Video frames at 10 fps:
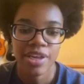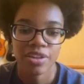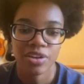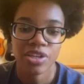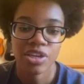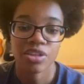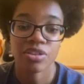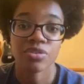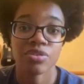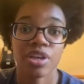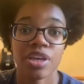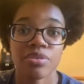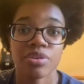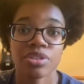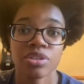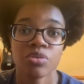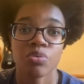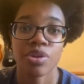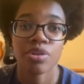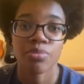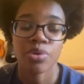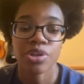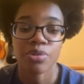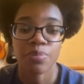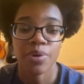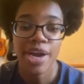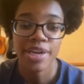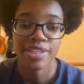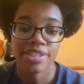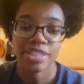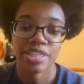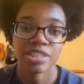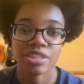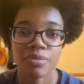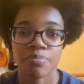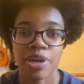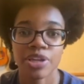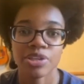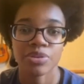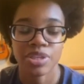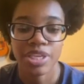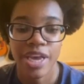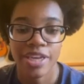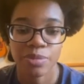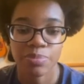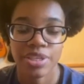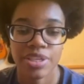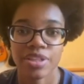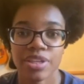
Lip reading: learning a new language, where the more you practice it, the better you get at speaking the